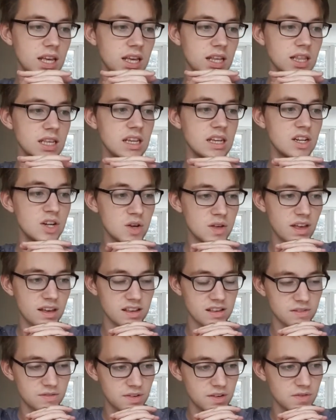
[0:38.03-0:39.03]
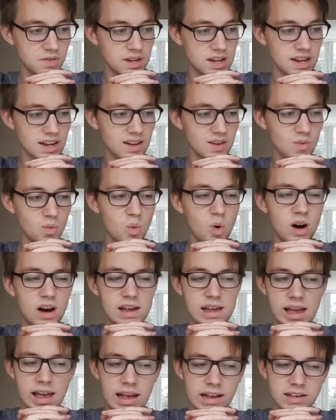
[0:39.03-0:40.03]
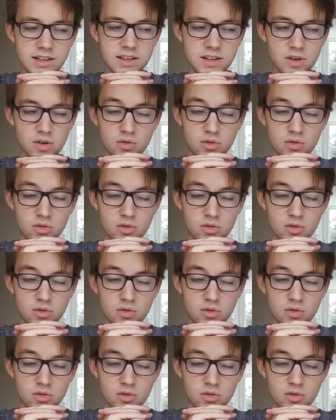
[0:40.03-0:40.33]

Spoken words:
the 2015 YS